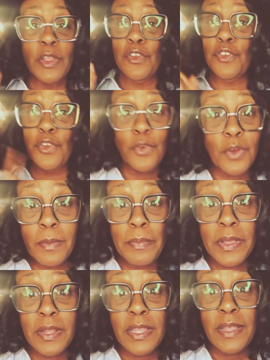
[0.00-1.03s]

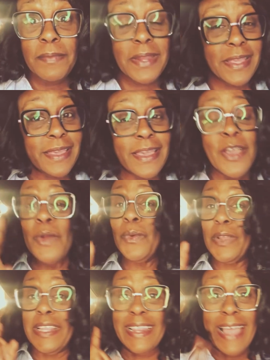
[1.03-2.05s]
durability,
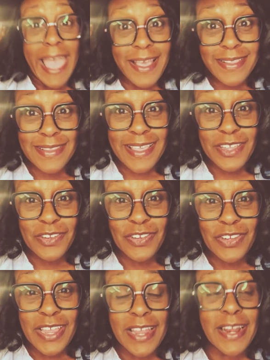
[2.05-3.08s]

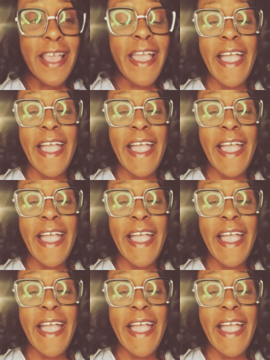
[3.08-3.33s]
relaxation,